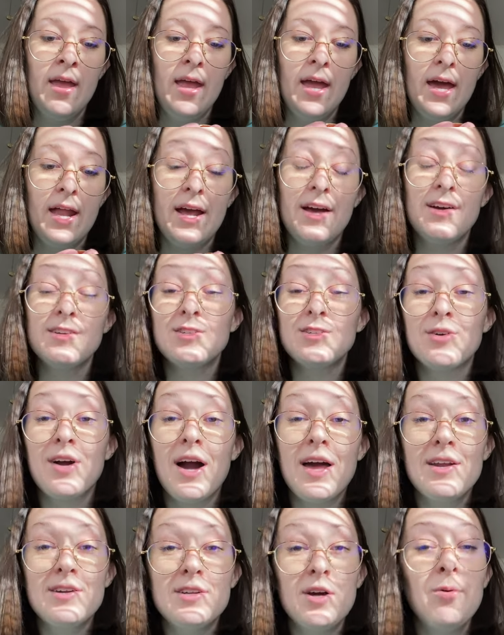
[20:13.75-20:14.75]
And I also
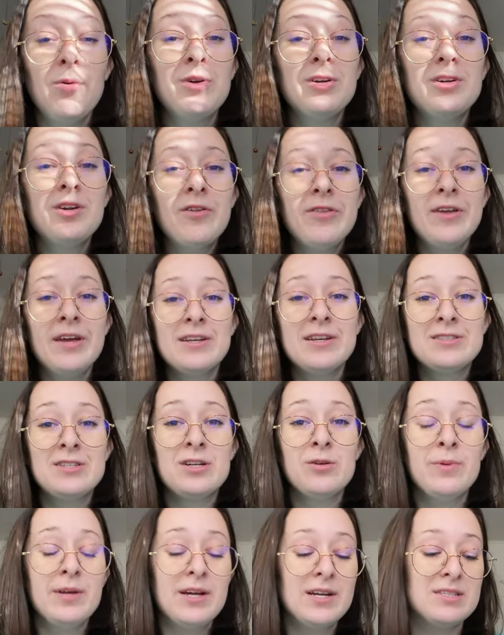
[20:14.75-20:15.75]
kind of don't want to know the
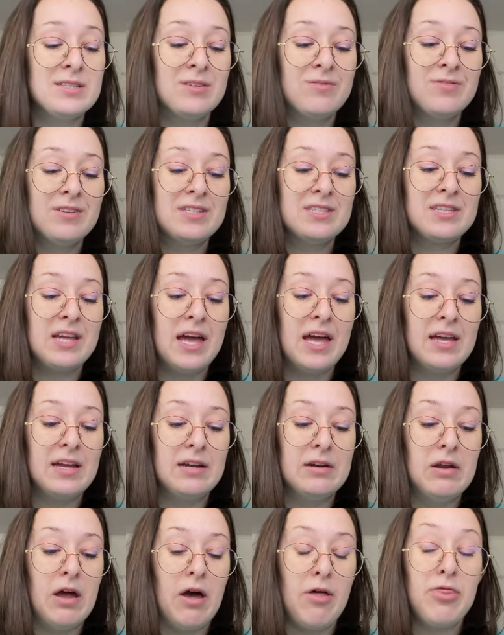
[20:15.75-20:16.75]
answer because if it's
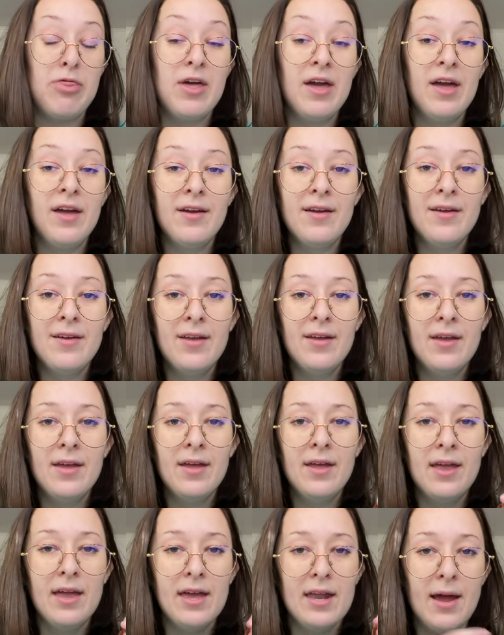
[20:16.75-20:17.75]
like nothing
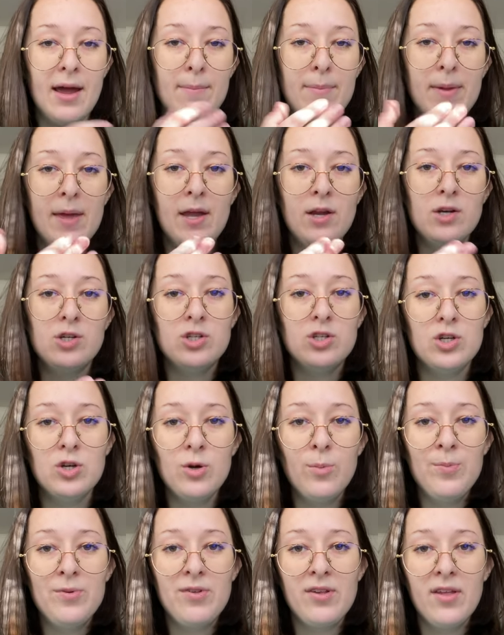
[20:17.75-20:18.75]
and I'm being
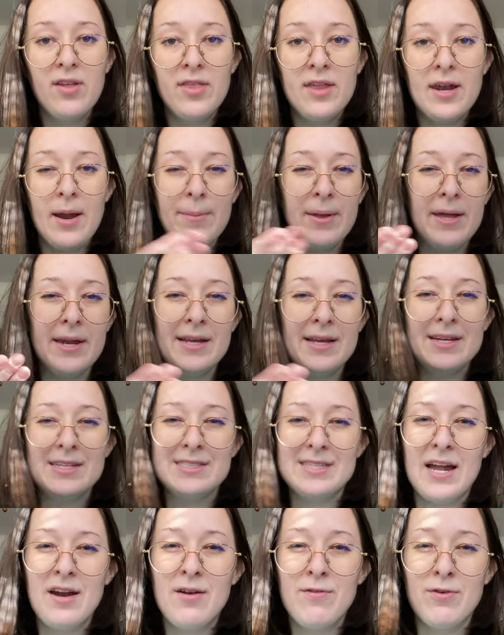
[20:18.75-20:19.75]
duped, then I'm getting
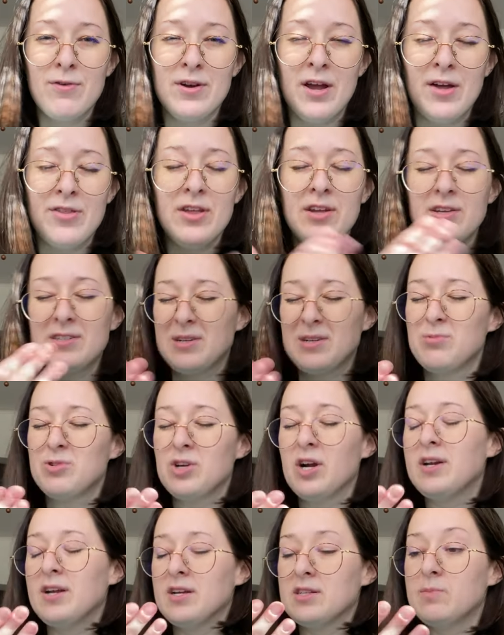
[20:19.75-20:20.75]
excited for nothing. So I'm
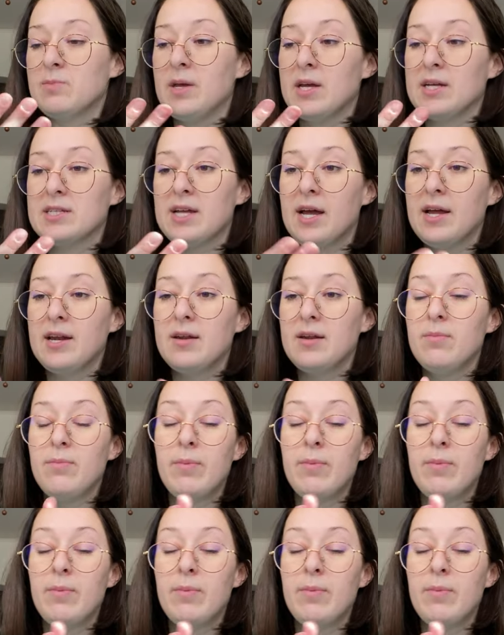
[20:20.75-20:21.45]
trying not to be excited.